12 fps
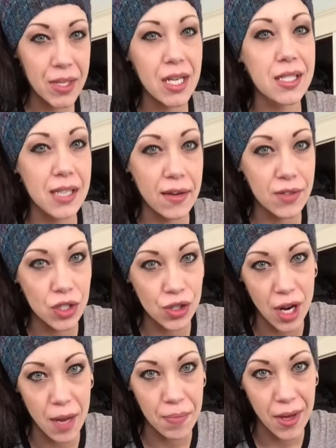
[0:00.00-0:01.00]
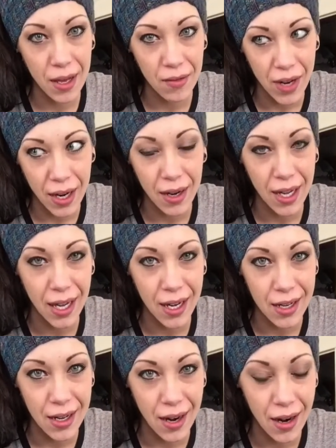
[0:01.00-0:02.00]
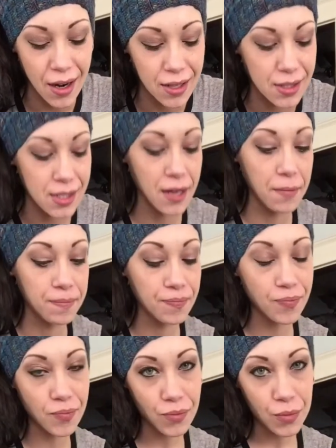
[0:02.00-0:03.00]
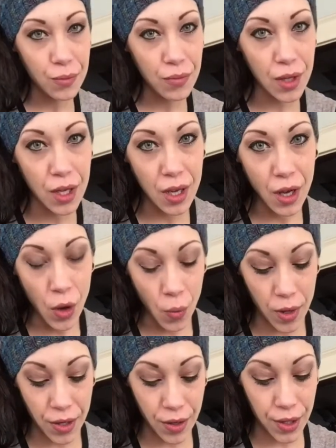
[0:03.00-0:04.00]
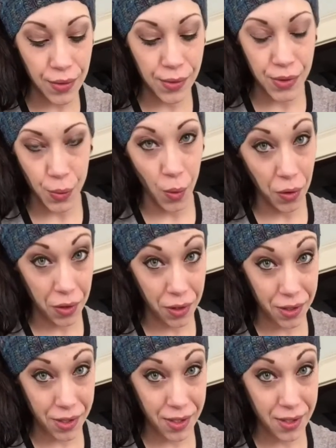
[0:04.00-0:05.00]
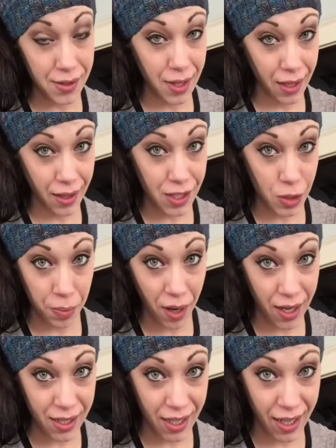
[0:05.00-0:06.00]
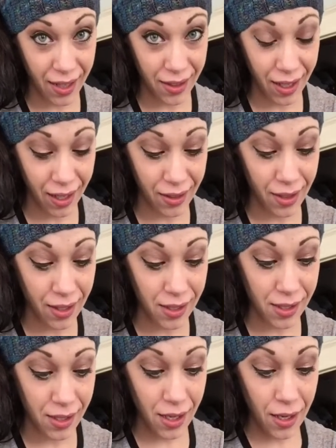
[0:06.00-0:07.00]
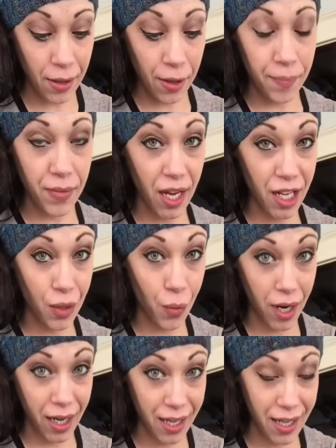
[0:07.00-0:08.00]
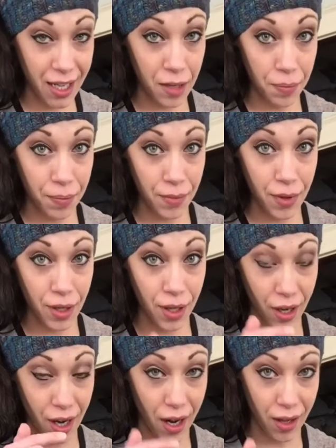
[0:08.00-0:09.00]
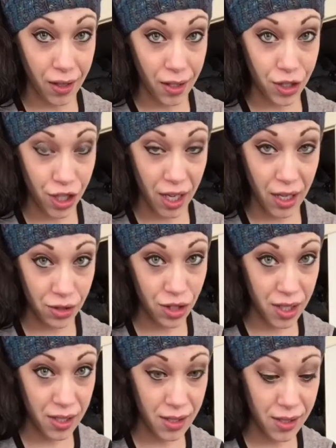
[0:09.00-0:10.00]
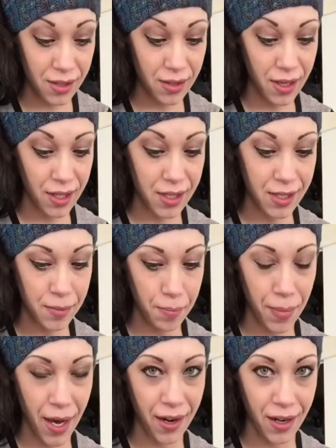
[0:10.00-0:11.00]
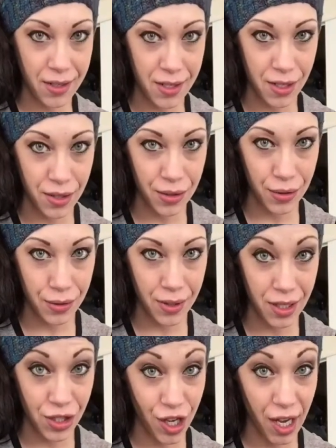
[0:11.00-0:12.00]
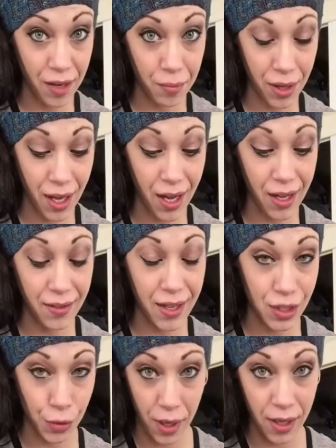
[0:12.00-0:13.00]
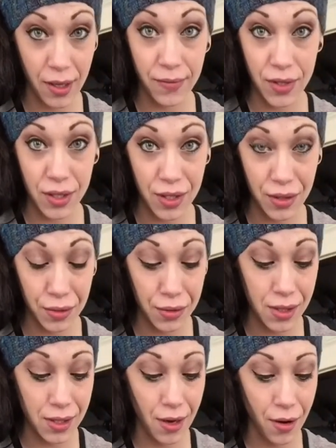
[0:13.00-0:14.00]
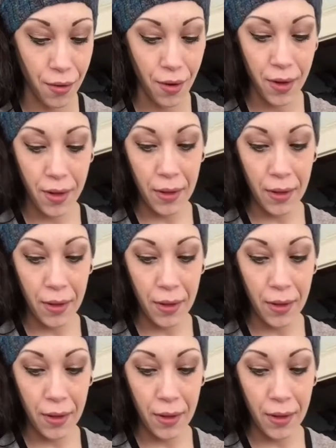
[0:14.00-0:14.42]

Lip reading: self-striping variegated yarns, and when you use wools that are spot dyed like this and you want to keep your color changes, it's better to do a chain ply, and that's what I love to do. So